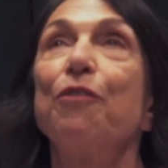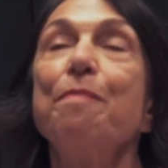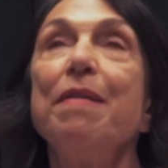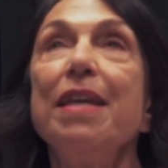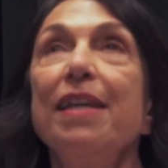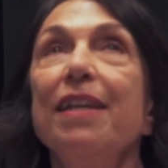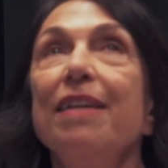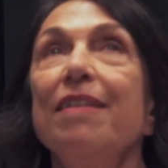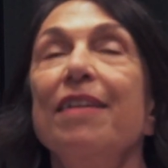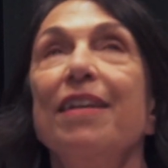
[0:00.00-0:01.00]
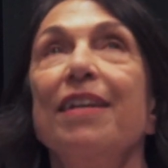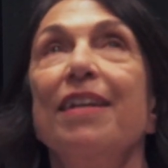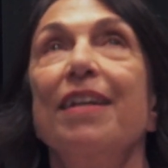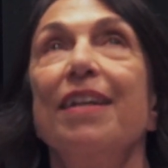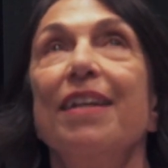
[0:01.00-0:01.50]
me,
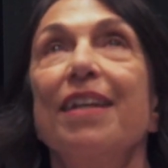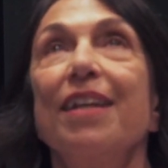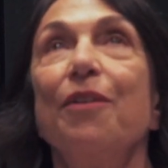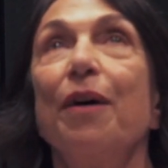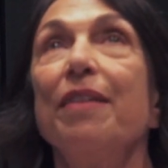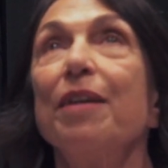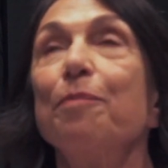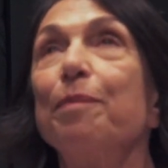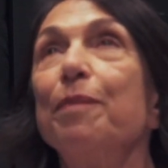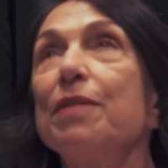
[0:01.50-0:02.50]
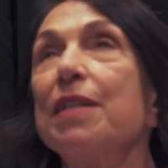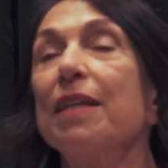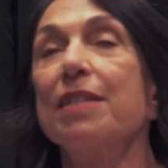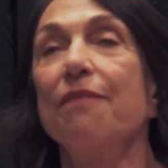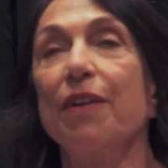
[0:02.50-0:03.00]
I think
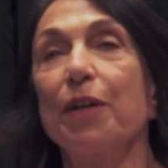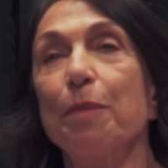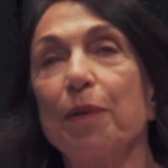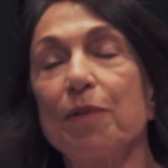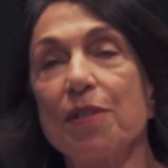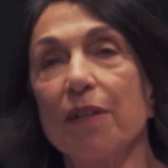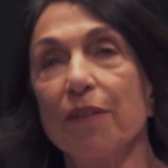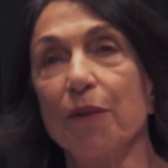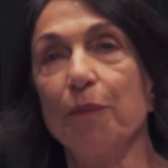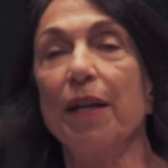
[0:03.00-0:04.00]
music is a very personal thing.